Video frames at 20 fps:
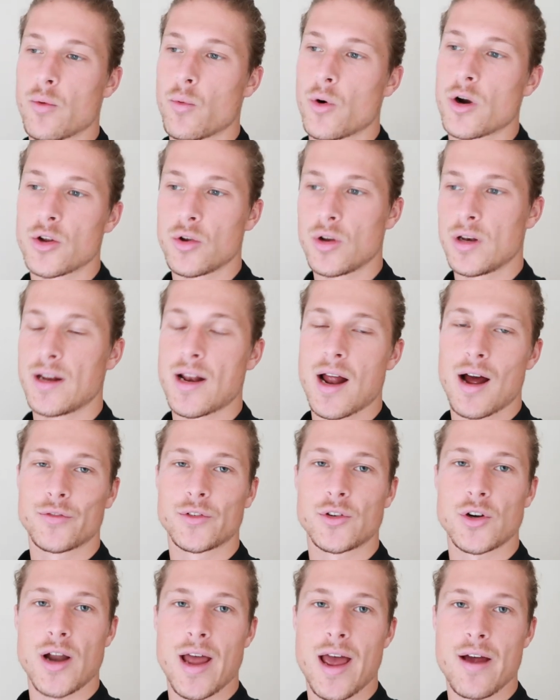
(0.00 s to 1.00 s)
what do you need
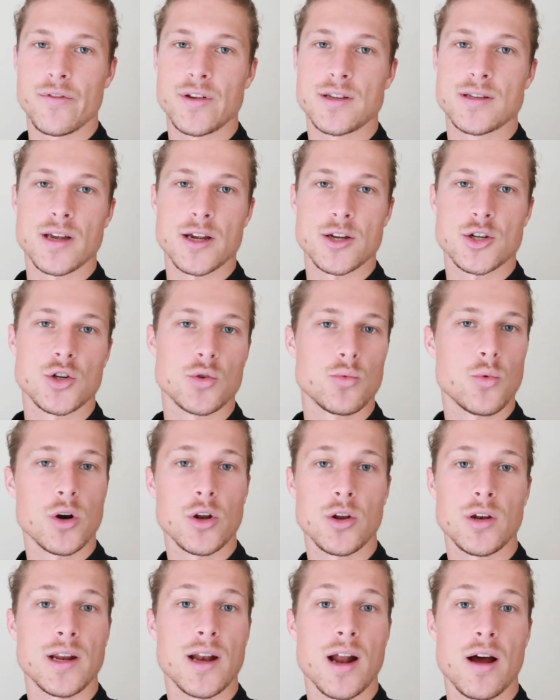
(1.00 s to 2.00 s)
after a heavy session what
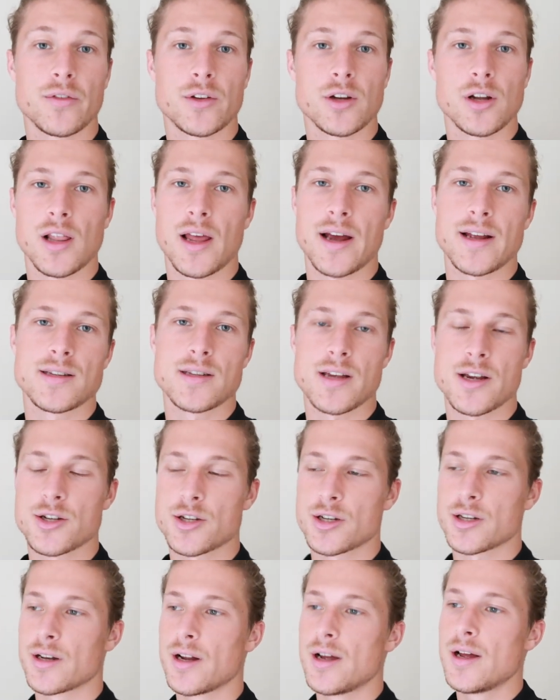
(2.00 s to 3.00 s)
do you need after a light
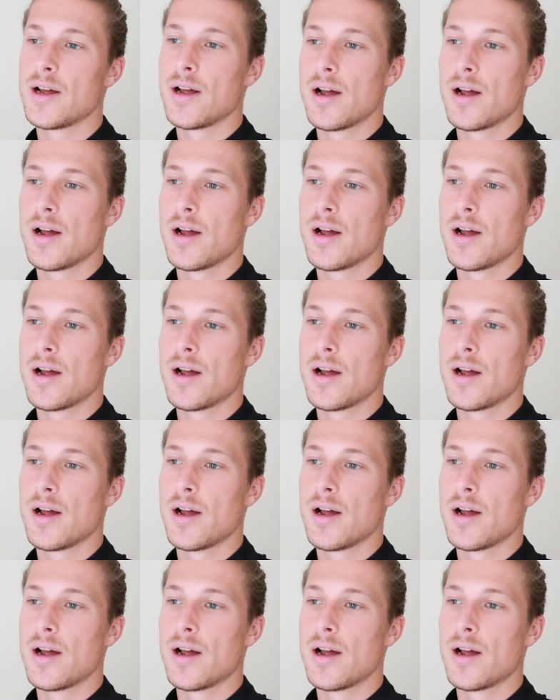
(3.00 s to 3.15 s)
session